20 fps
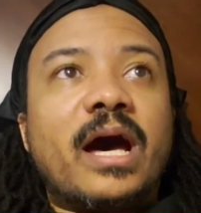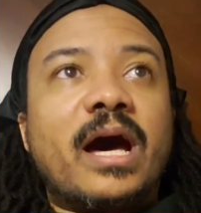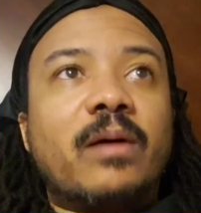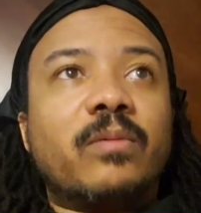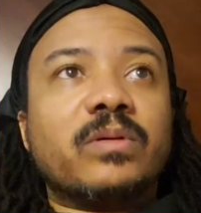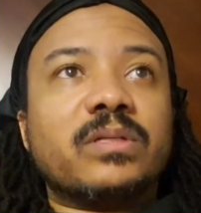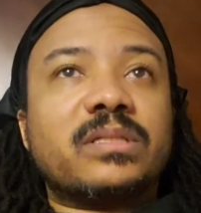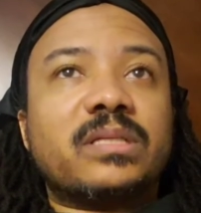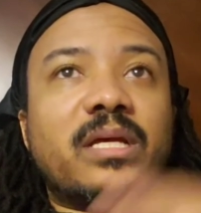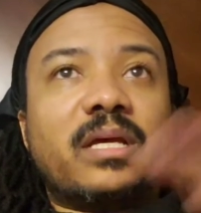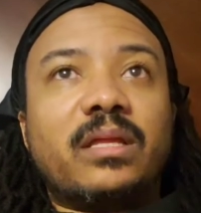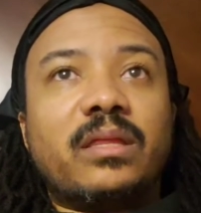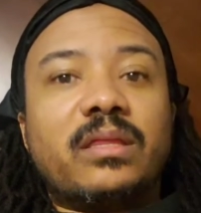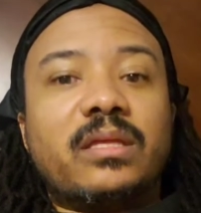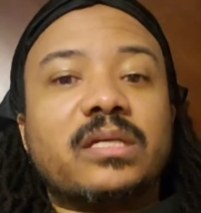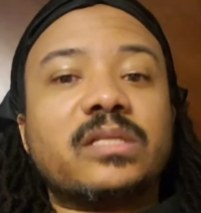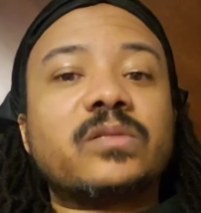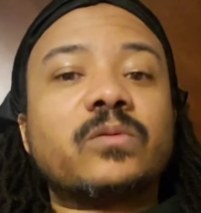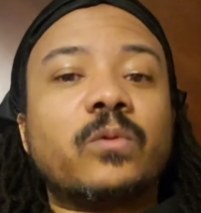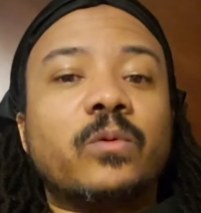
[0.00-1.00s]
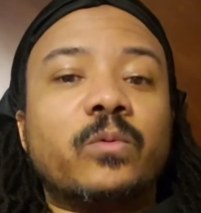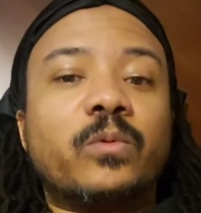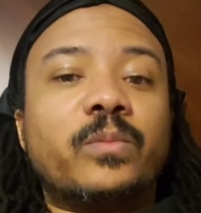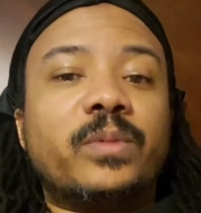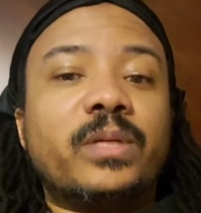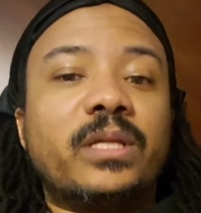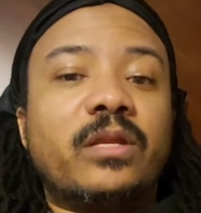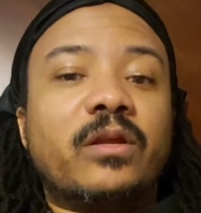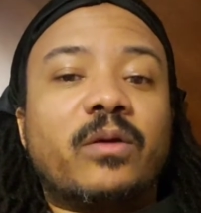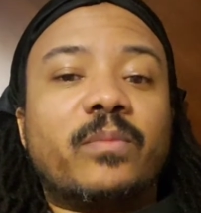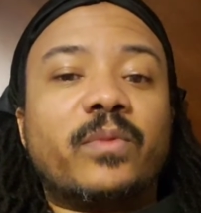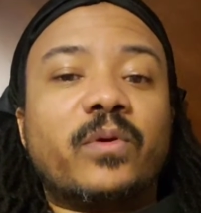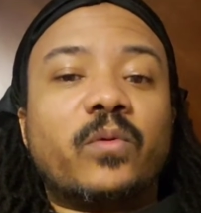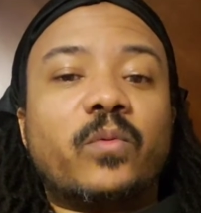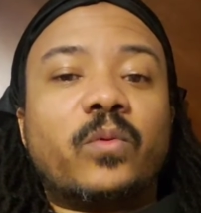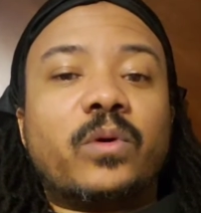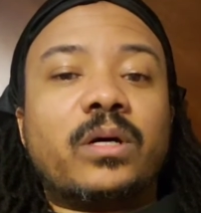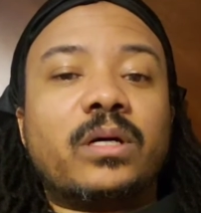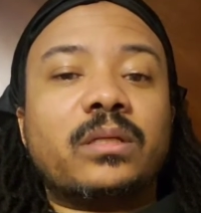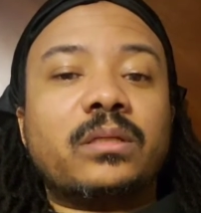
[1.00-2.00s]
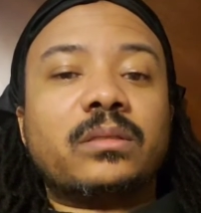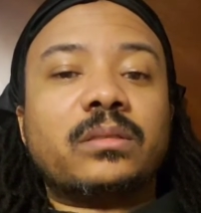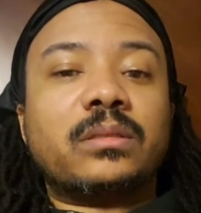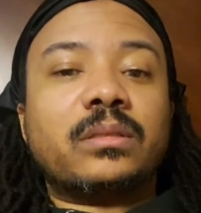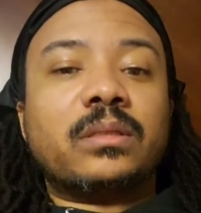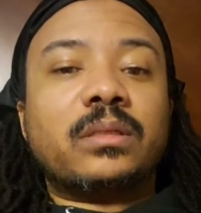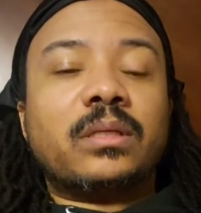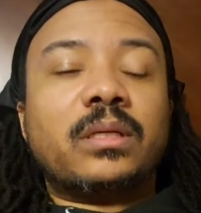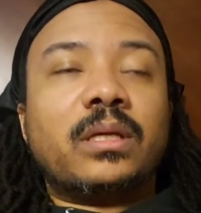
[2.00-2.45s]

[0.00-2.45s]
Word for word: I would say this one would be number one,